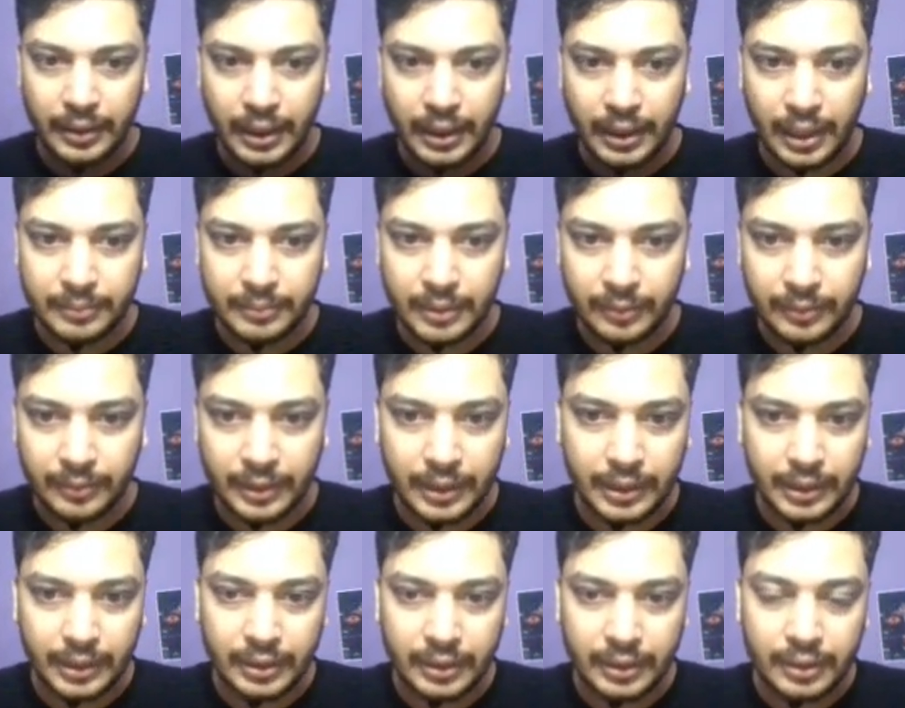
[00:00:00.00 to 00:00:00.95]
have the
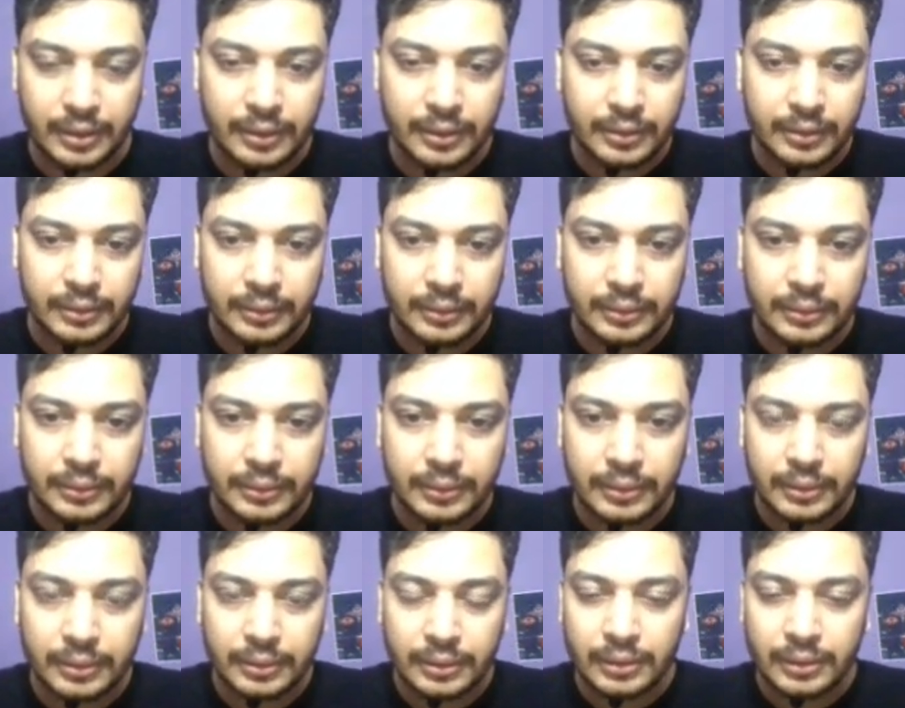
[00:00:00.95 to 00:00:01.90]
winner,
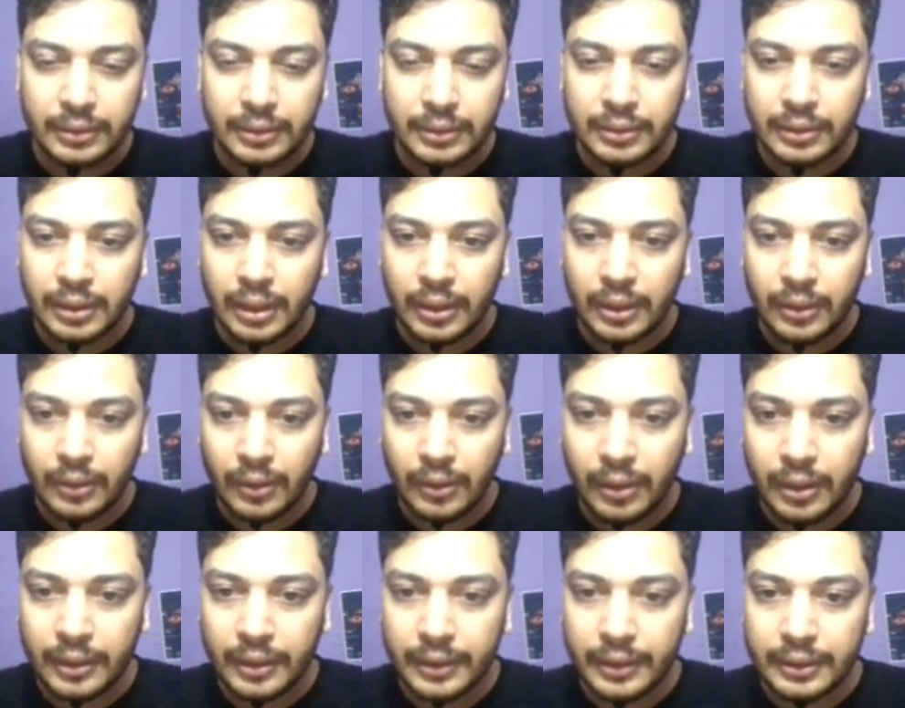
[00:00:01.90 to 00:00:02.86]

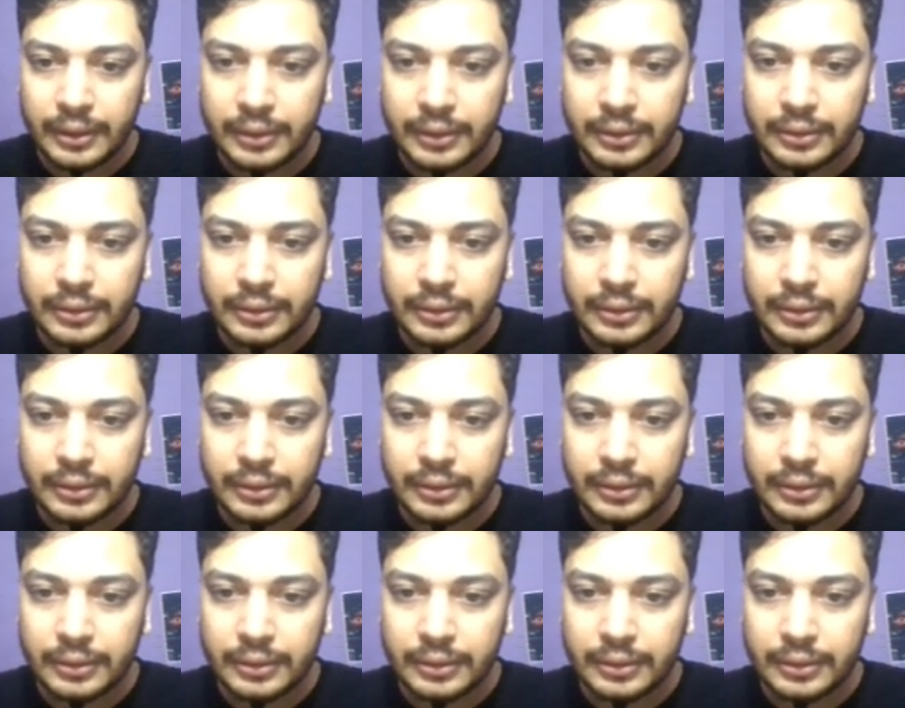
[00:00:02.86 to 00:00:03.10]
not